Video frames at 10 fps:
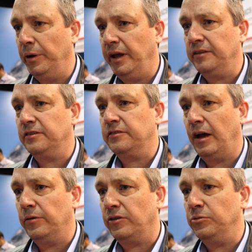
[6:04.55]
but
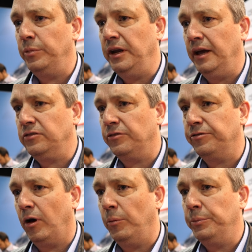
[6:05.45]
exascale doesn't mean
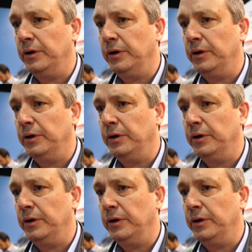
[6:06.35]
exaflop.